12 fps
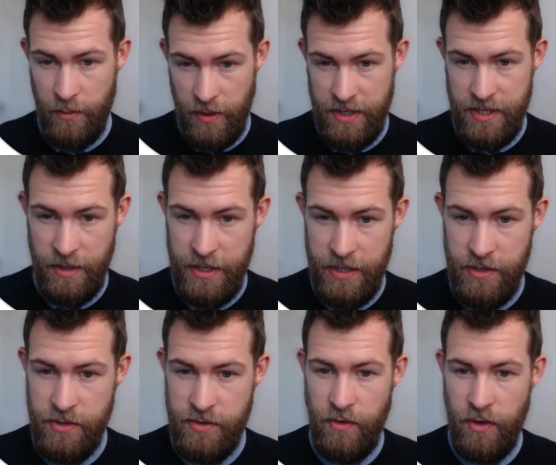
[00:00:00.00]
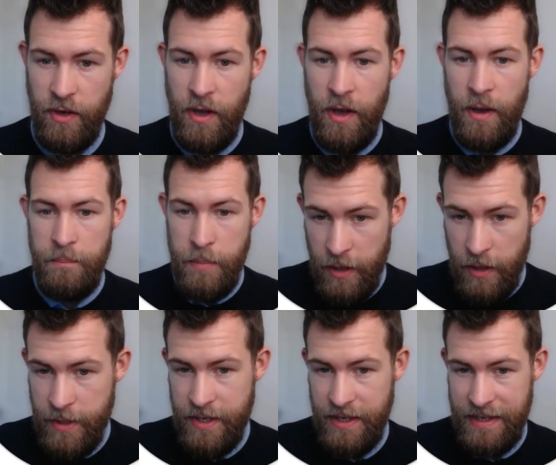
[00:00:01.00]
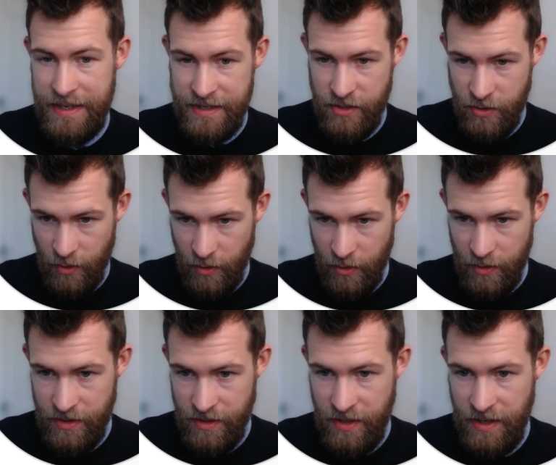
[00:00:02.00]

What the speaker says: what it's going to be used for, permanently installed